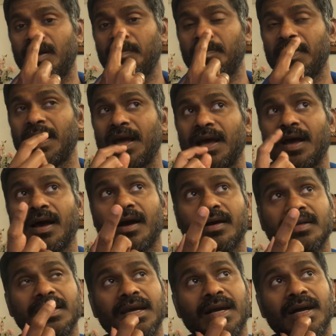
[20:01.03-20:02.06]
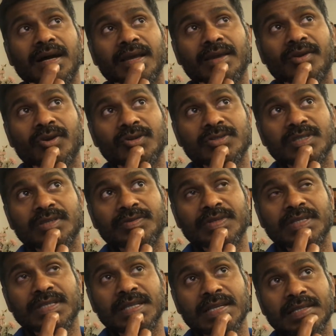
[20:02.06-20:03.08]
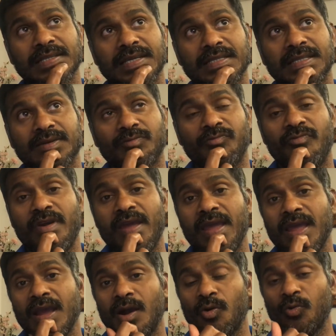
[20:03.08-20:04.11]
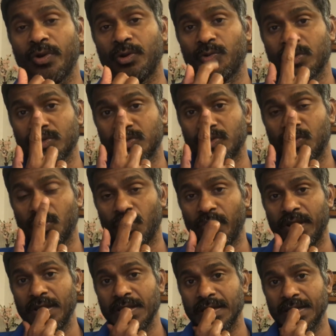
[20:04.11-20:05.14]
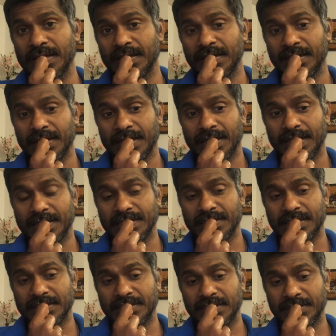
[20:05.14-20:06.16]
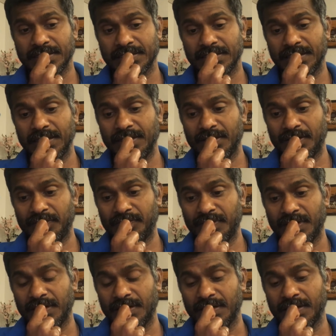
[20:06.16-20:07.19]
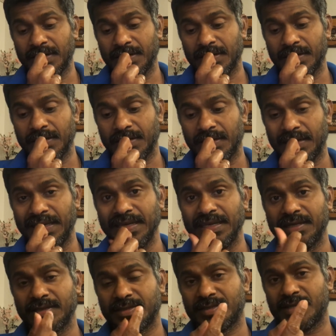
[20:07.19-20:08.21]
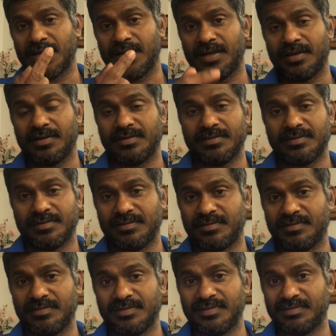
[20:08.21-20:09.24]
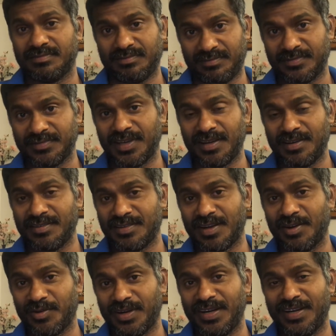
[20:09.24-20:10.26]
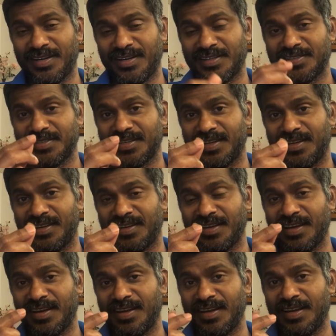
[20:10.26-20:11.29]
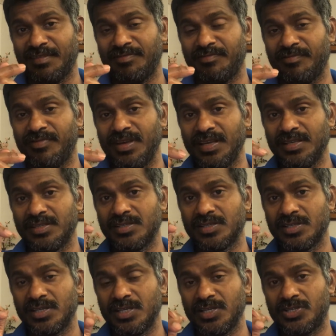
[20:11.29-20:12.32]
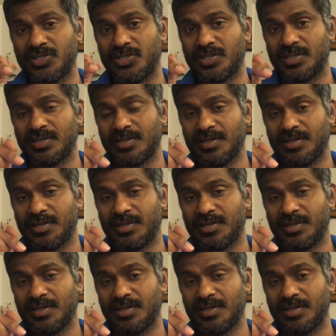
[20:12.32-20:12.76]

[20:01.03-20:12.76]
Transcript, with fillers: up. Uh, yeah, I can also even tell that the way how it was going is that just think of an uh, intestine. Yeah, our intestine, and if we stitch